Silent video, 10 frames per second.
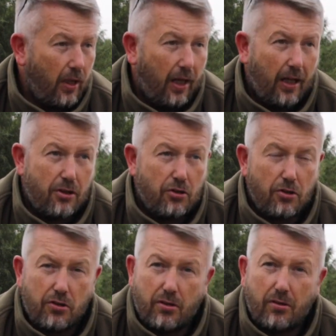and that's
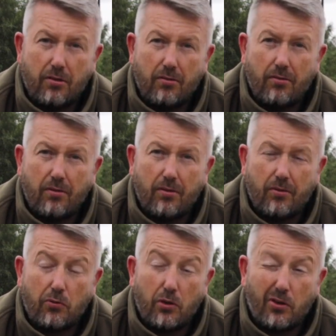just
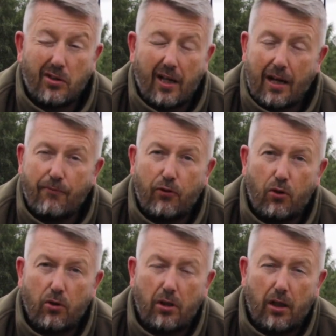a
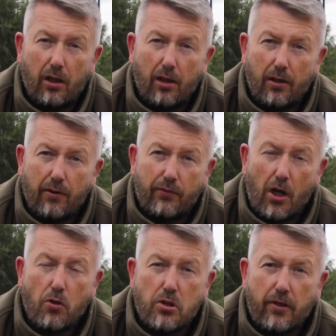handful of
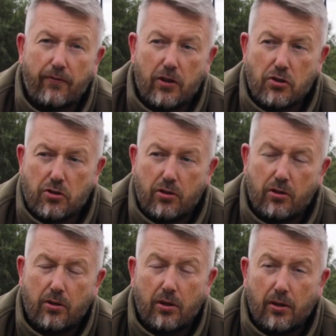the OG fish,
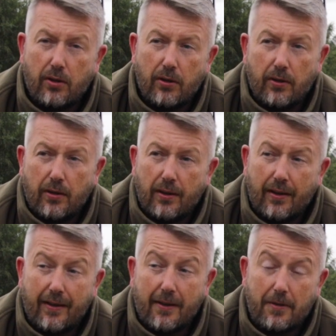
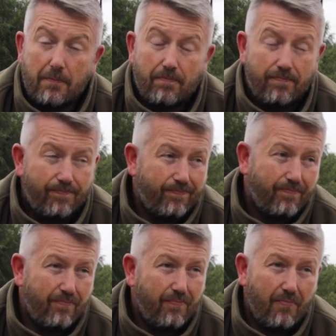and
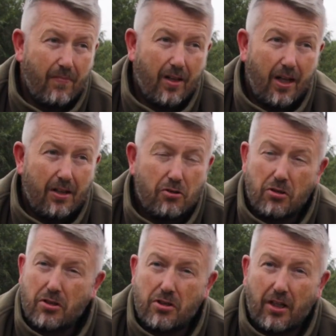
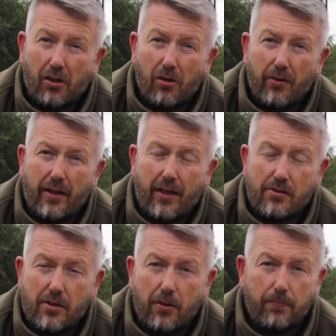just a single on there.
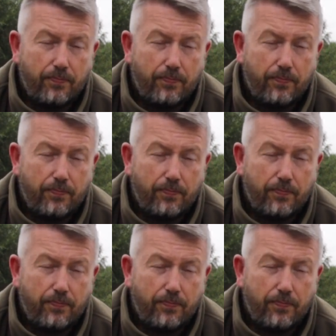So